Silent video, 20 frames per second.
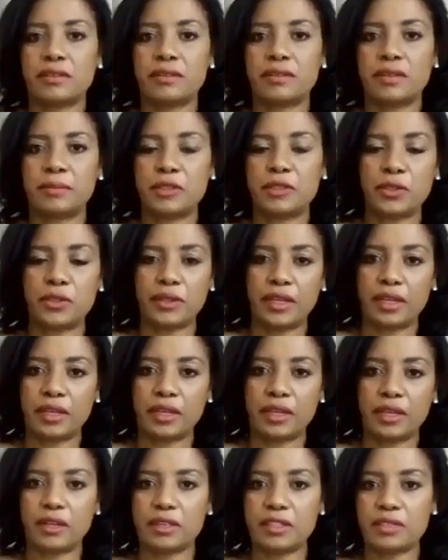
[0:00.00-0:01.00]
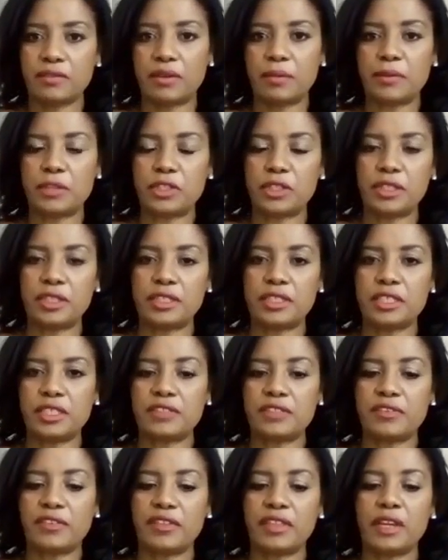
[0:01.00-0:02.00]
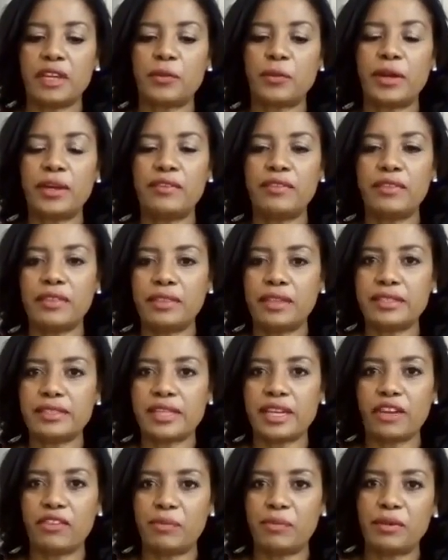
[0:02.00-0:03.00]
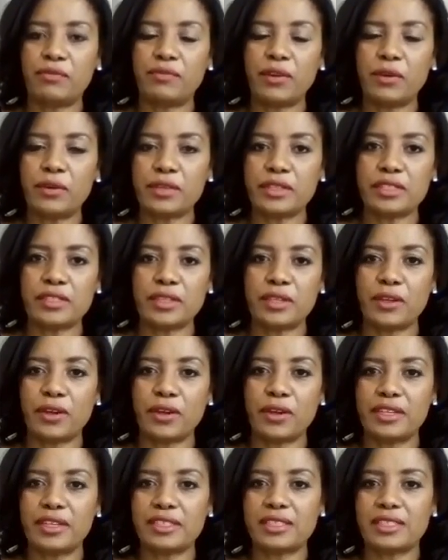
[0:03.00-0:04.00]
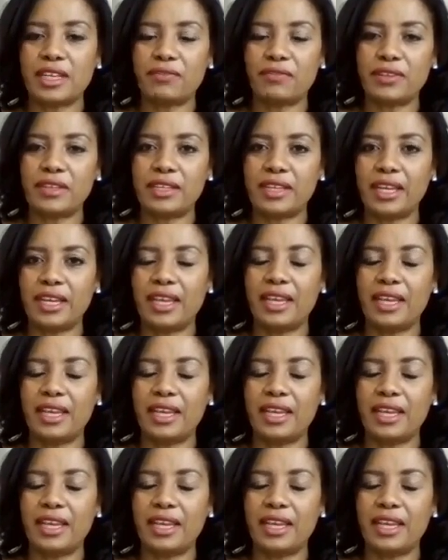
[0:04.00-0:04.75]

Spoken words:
I'm sure there are lots of opportunities for that. One of the things that I've been focusing on is definitely,